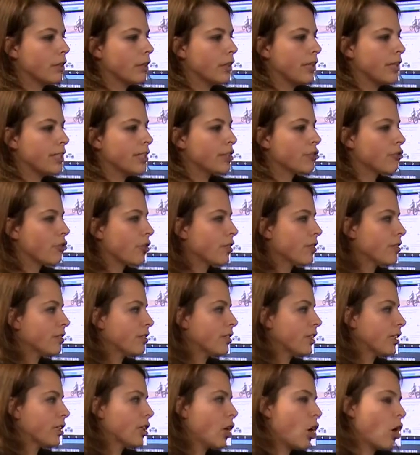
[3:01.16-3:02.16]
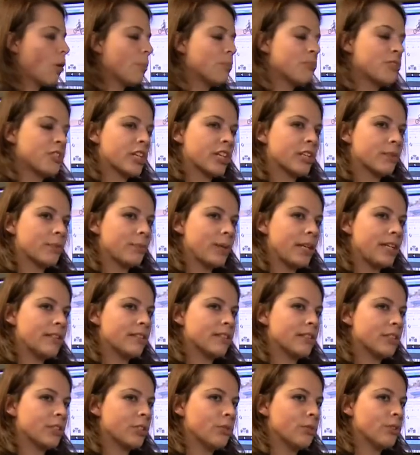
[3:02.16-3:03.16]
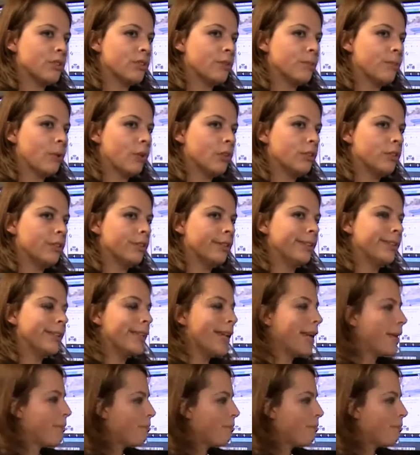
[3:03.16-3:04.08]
an intrinsic object-based security model